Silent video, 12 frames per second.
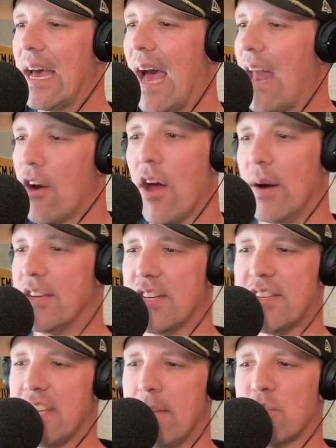I don't know. It
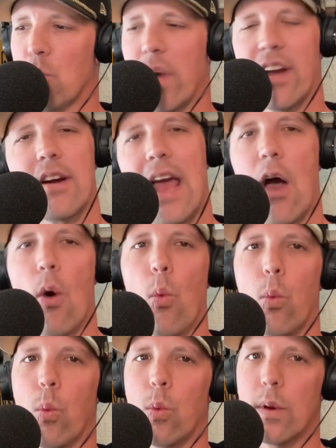just seems weird
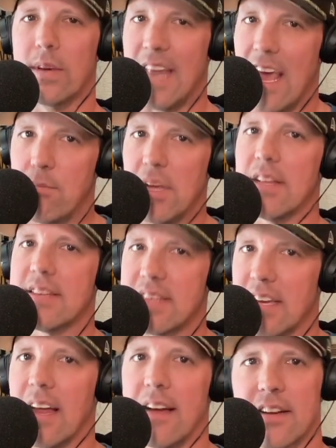how nebulous
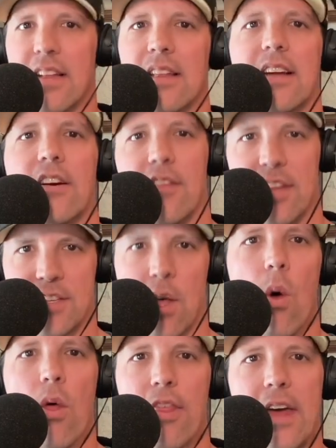and unclear this
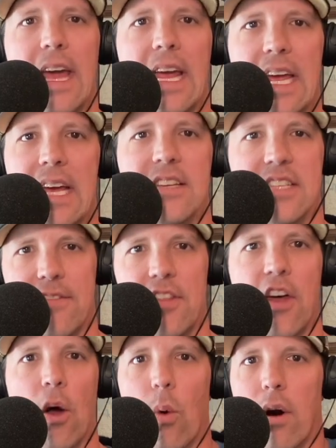whole thing is, even
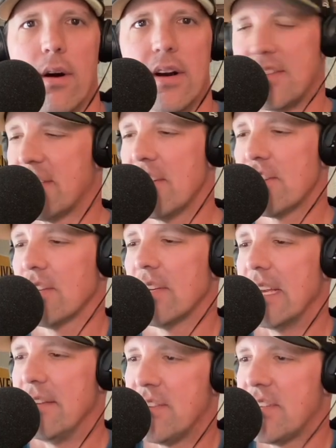though we're
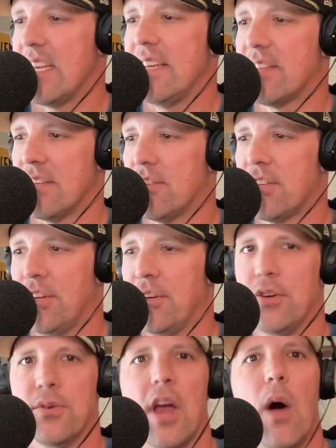essentially in season
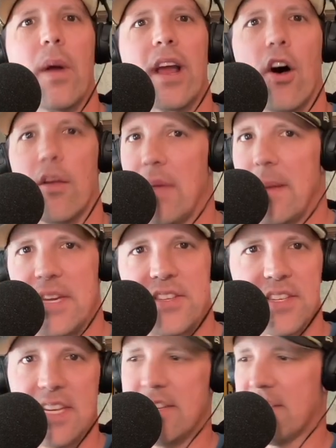two, going on maybe
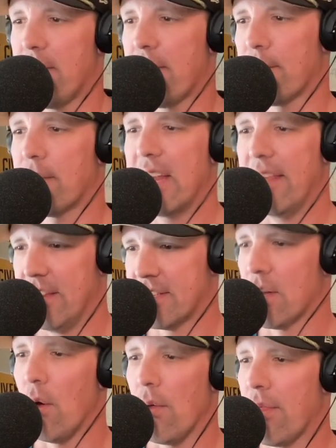season three of
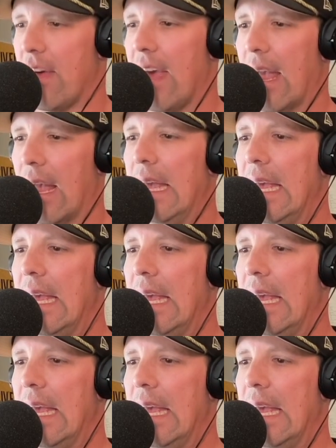this whole thing.